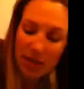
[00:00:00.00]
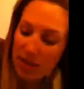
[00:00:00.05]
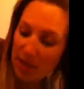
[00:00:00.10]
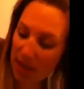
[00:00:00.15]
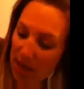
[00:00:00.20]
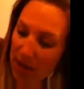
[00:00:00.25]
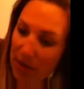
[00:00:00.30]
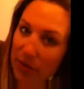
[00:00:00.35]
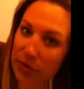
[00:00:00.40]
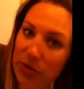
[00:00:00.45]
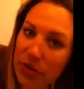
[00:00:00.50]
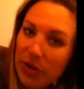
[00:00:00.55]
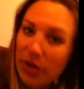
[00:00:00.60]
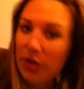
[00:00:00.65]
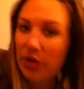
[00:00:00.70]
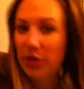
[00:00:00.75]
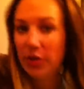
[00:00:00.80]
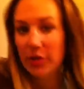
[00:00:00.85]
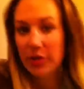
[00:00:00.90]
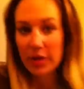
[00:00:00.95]
how to
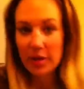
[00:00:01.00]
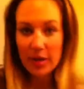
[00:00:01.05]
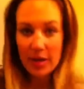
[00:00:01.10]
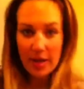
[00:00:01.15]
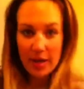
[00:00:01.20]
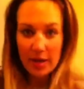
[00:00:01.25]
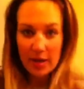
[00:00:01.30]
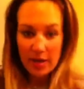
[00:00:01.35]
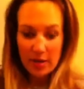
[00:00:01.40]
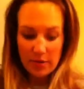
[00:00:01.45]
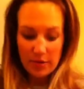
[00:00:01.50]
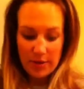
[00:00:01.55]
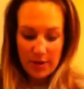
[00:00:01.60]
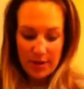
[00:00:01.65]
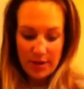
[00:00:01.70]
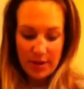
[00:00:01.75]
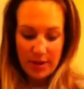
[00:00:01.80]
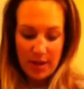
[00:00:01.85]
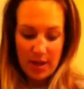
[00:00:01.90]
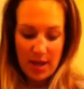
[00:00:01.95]
curl your hair
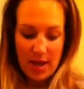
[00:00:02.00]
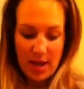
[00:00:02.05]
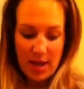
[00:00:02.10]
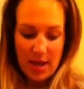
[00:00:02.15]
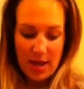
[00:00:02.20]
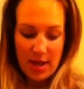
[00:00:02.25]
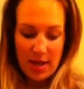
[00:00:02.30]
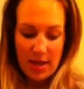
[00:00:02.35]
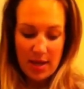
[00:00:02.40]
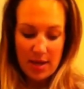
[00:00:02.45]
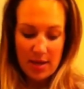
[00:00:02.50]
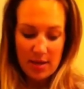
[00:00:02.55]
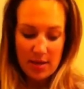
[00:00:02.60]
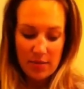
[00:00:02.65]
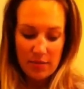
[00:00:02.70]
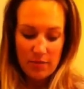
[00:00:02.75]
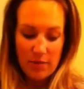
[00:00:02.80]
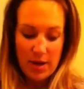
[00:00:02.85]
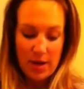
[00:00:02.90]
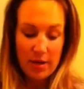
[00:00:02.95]
with a
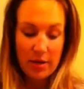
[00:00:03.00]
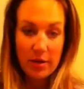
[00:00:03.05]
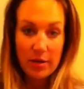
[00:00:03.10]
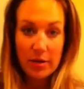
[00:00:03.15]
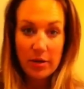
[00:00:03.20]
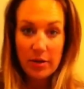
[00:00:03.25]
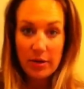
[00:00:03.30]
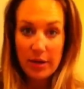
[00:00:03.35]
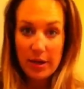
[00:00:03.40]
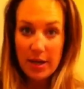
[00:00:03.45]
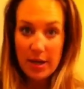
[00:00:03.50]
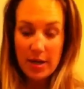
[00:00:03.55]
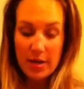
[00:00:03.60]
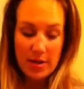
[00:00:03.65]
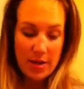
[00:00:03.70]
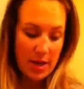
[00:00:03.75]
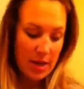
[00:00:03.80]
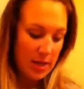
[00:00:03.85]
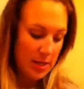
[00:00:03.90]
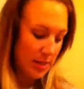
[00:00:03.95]
regular curling
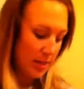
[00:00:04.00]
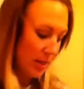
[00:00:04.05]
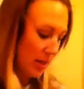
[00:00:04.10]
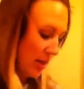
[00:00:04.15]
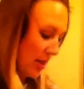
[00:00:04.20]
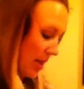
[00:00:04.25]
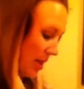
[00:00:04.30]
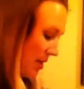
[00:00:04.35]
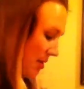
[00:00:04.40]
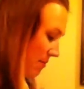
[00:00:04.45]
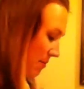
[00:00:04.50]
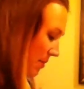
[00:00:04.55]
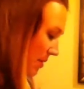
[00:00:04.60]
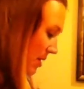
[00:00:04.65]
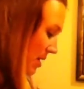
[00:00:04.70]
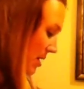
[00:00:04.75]
iron that has a clamp